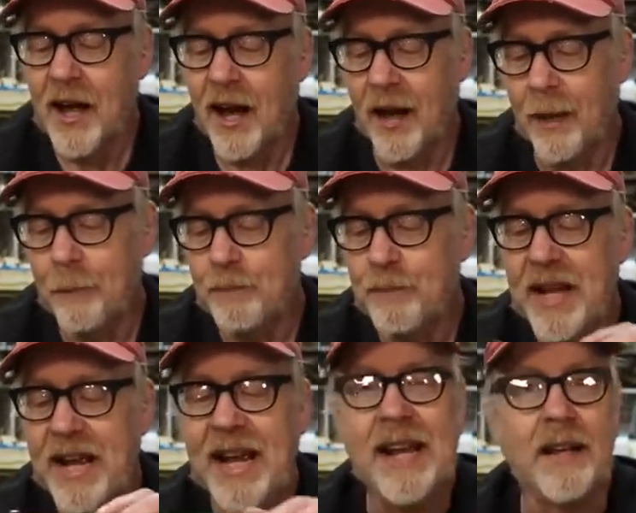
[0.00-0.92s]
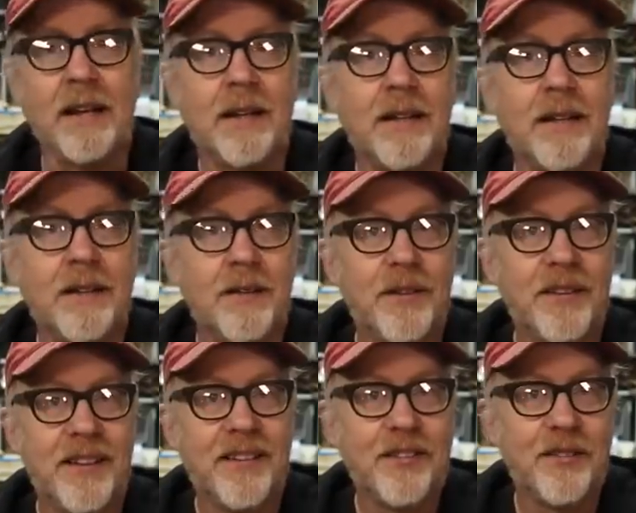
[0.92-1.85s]
Um, and
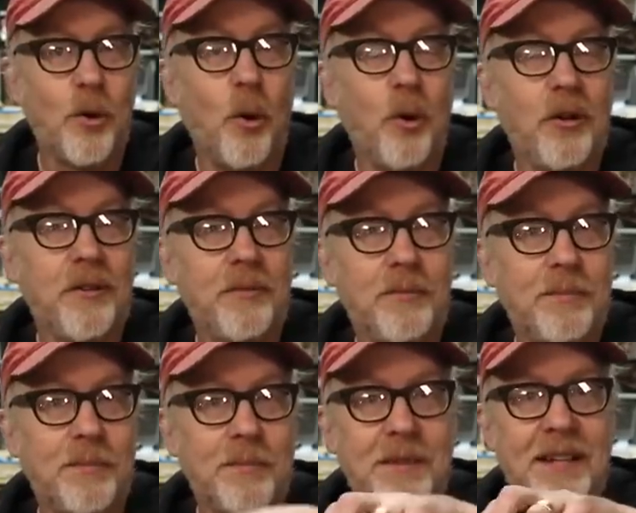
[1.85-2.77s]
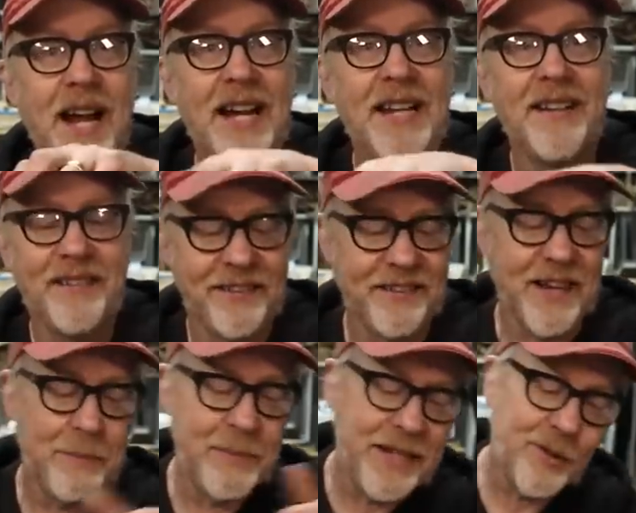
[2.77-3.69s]
this old kind of
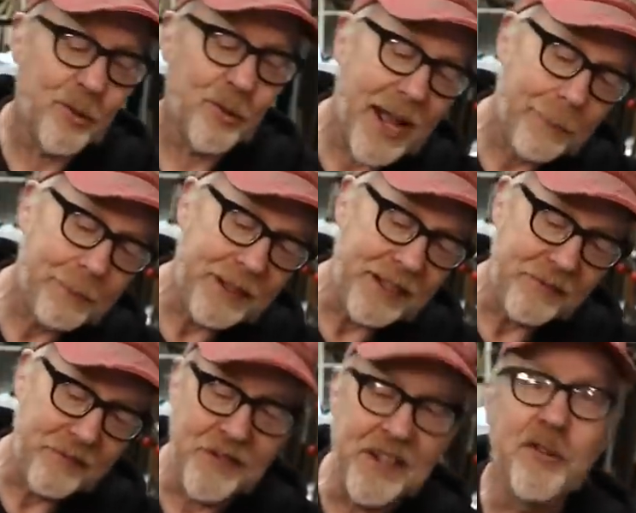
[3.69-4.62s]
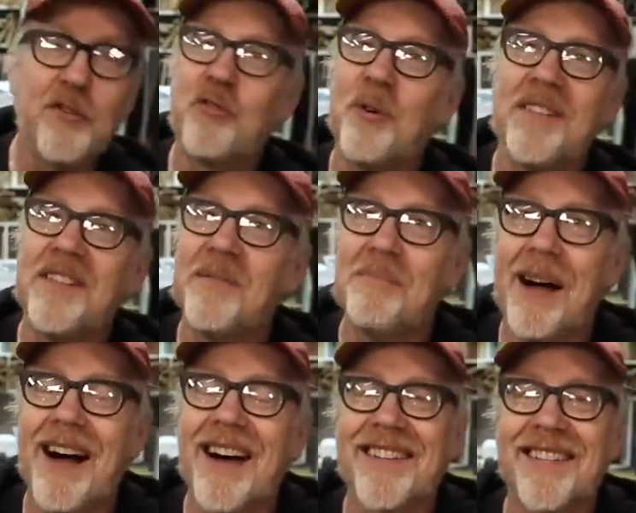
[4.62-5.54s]
semi crappy finger jointed
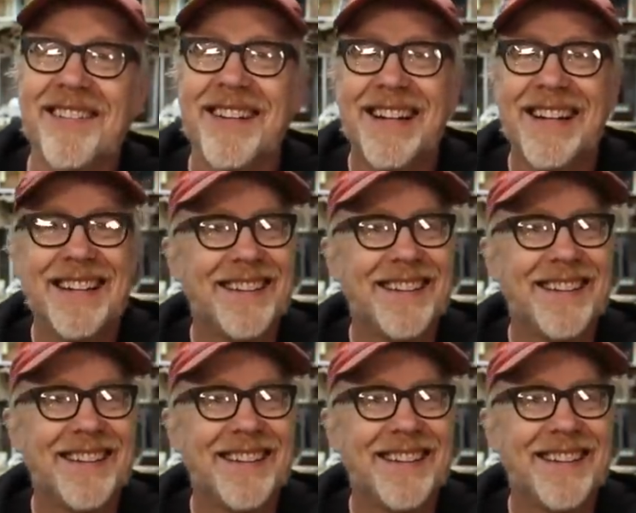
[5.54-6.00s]
box.